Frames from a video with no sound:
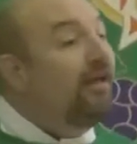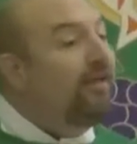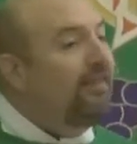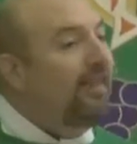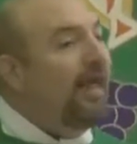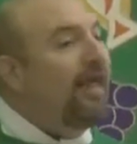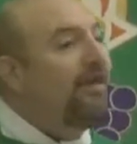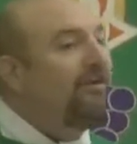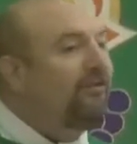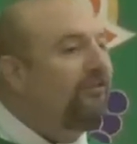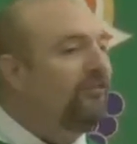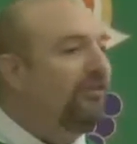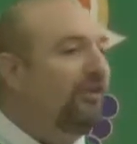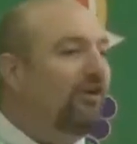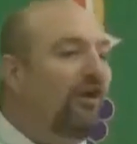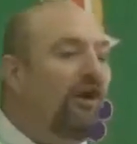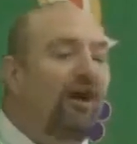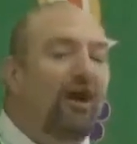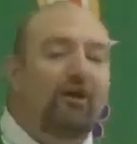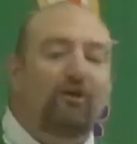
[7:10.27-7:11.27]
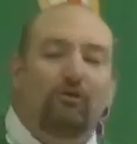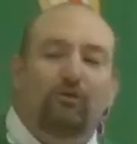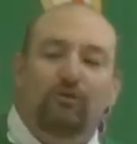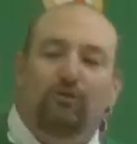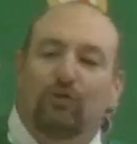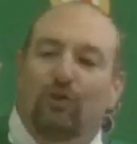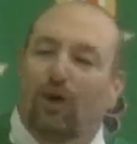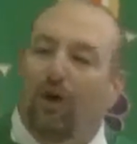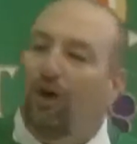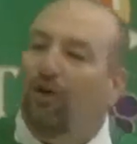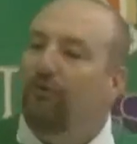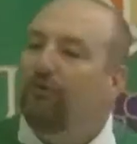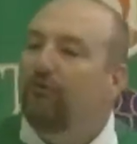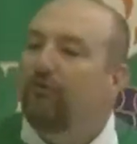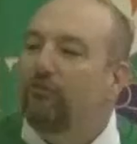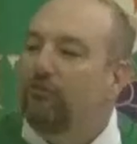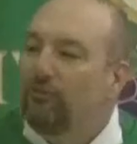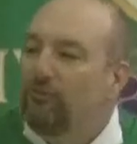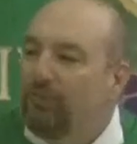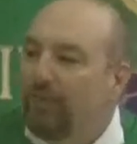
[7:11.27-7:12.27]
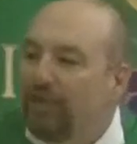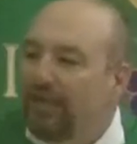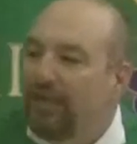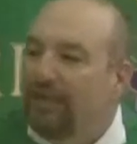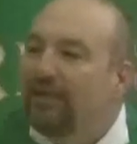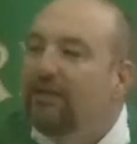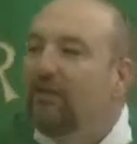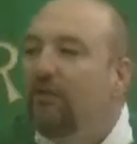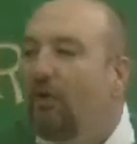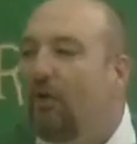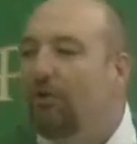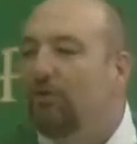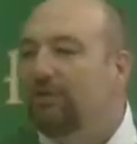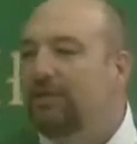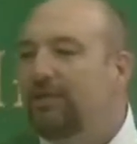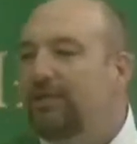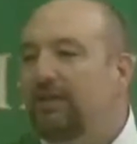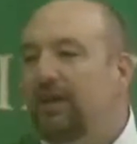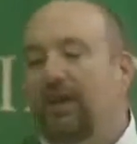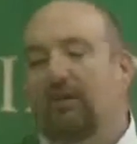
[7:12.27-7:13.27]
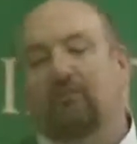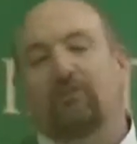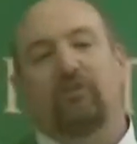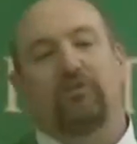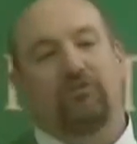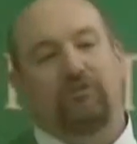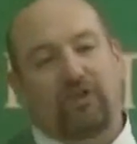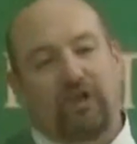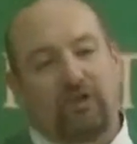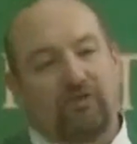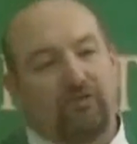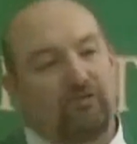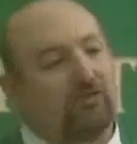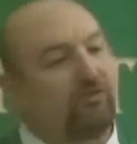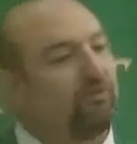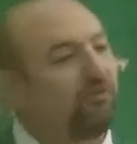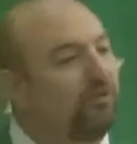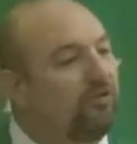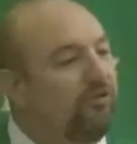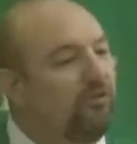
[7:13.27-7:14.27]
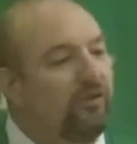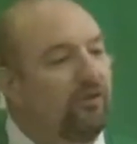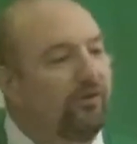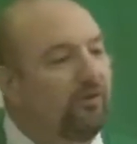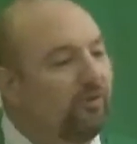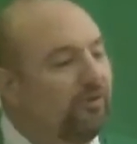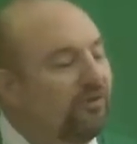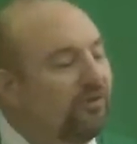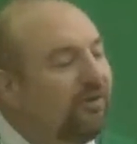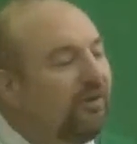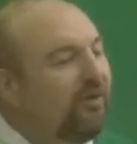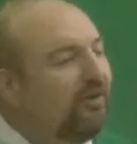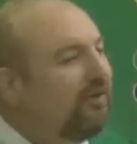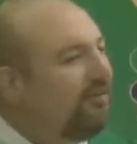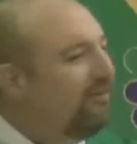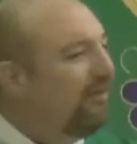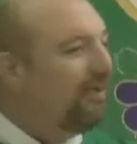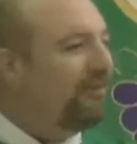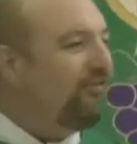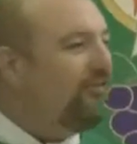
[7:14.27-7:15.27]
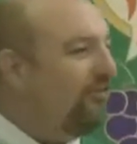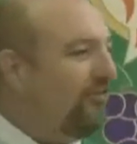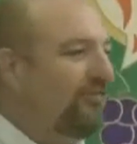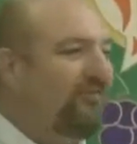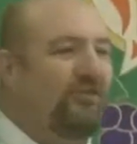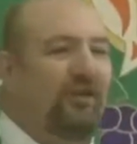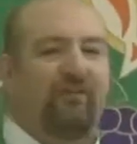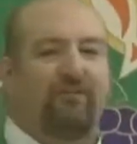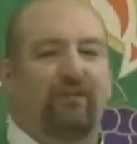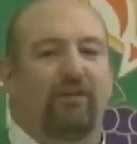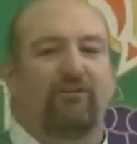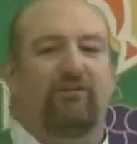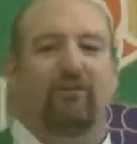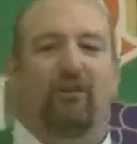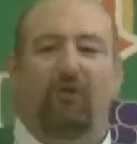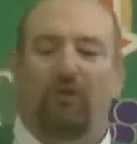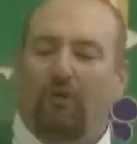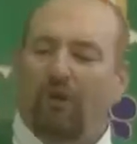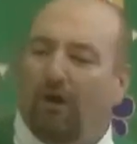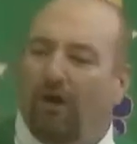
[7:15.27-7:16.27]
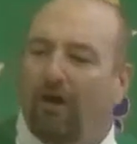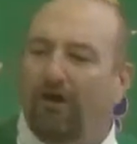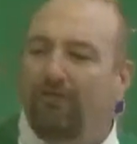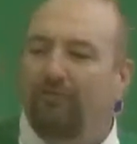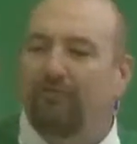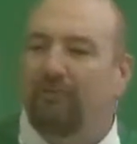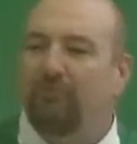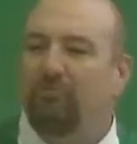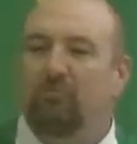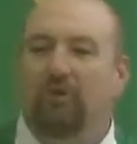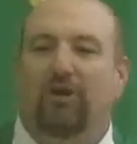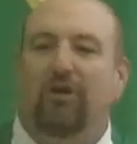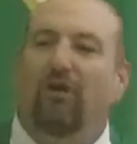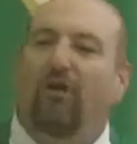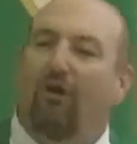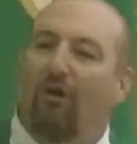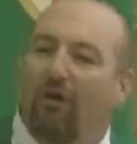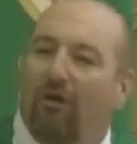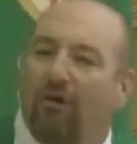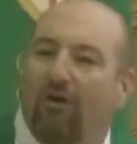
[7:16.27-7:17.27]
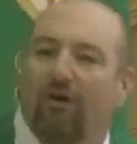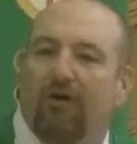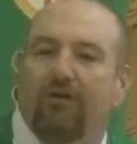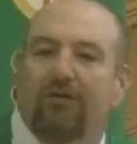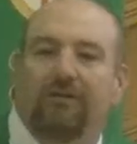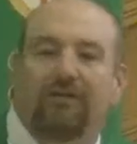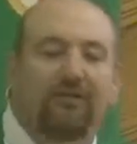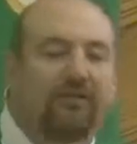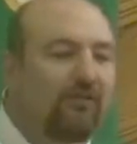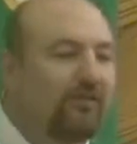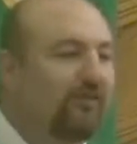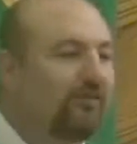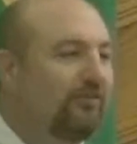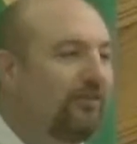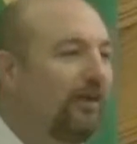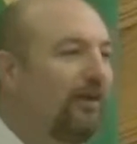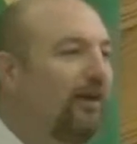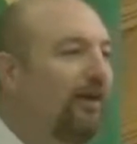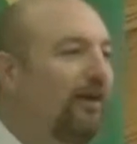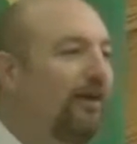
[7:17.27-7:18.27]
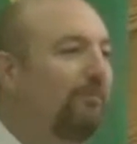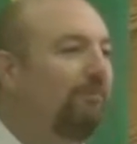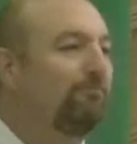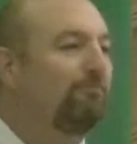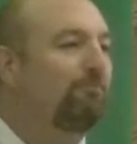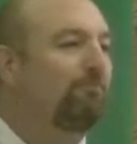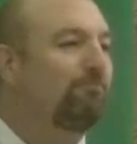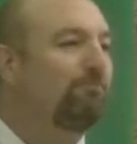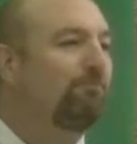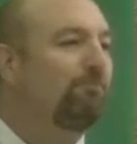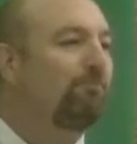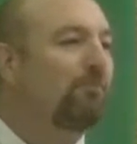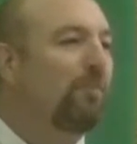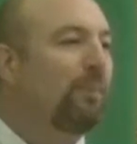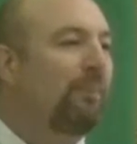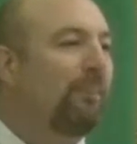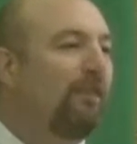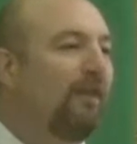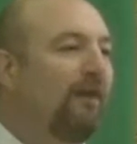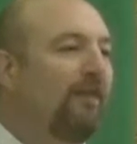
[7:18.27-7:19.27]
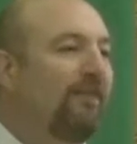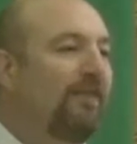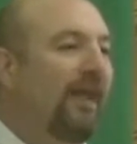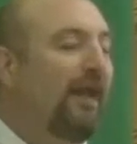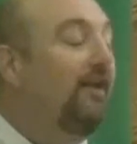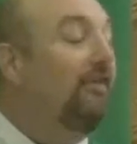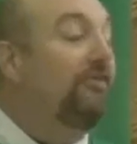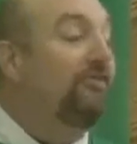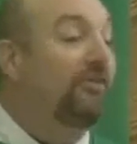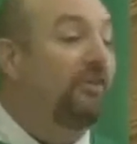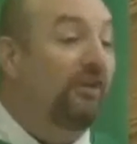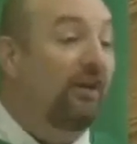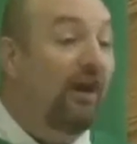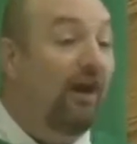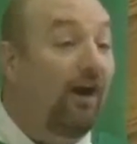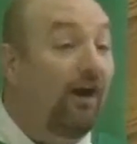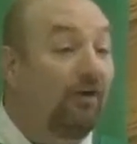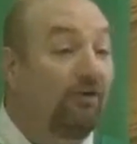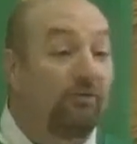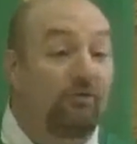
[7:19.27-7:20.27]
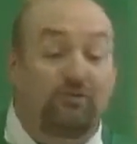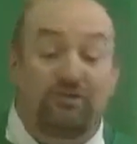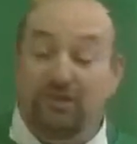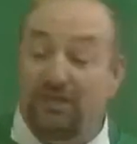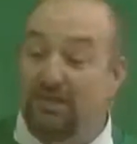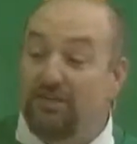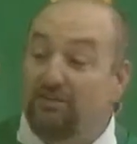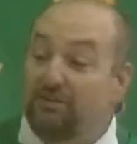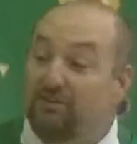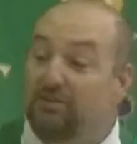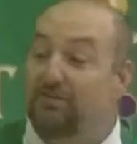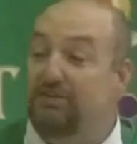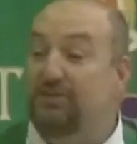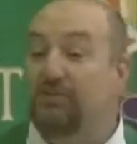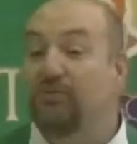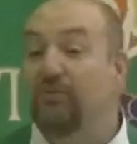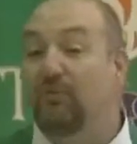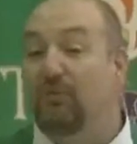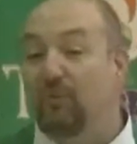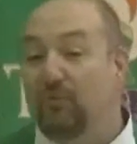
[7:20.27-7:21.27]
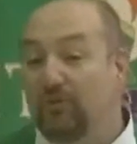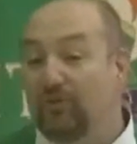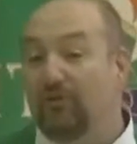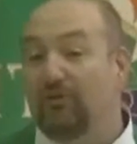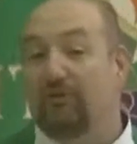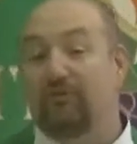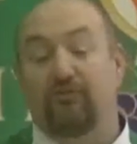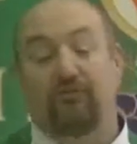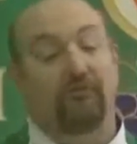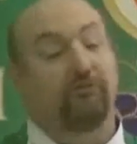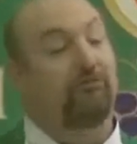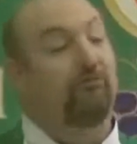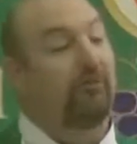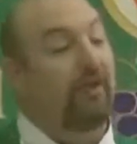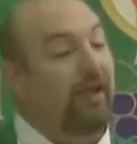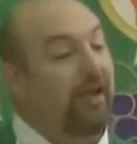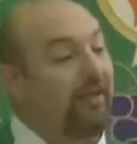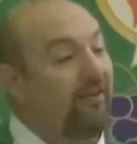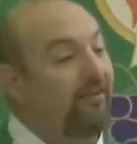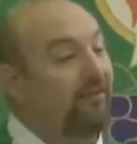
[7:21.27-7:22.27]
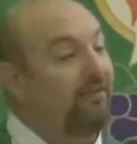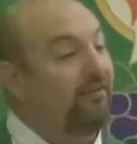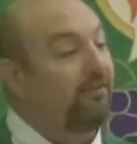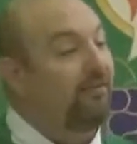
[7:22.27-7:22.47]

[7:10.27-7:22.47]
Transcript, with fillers: That is the God who longs to be in holy conversation with you, not just every so often, but all the time. That is the God who teaches you the words of faith.